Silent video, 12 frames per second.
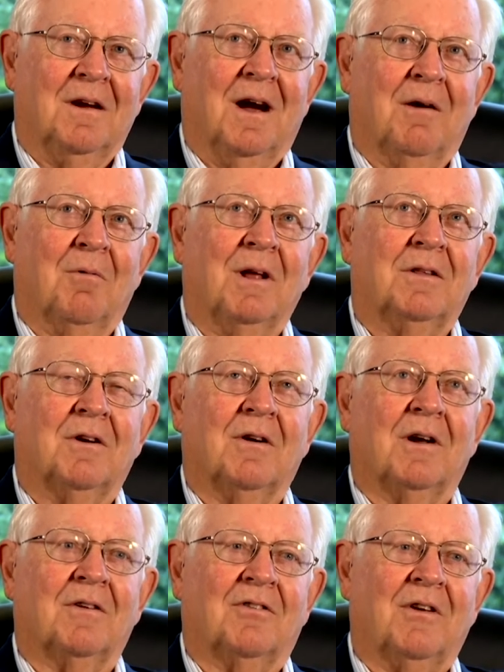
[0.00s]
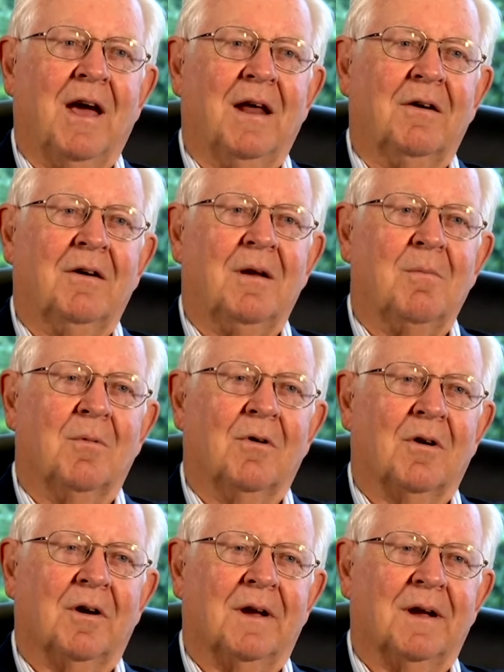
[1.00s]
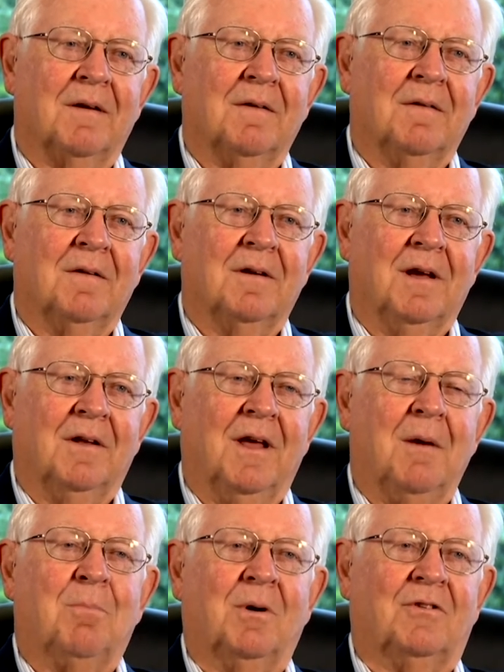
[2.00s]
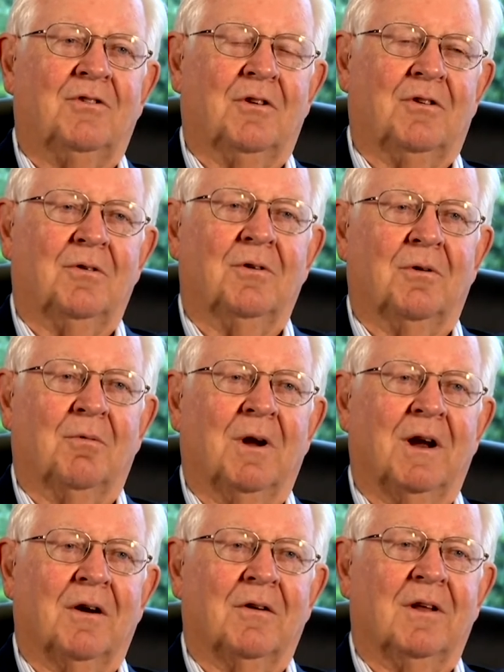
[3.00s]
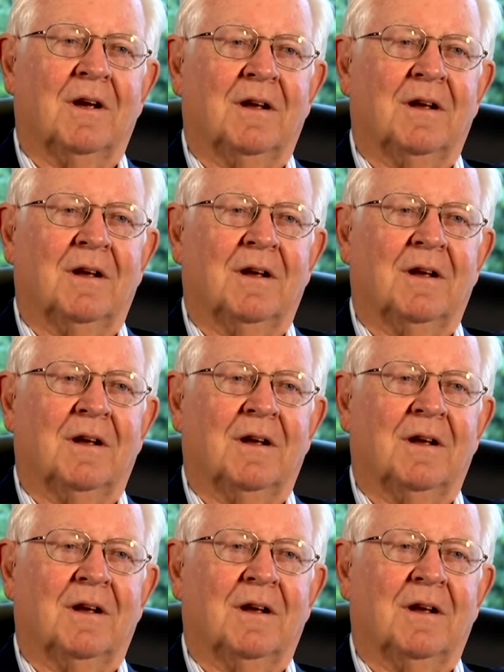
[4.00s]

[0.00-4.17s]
I went there on Saturday morning, and they put you through the ringer.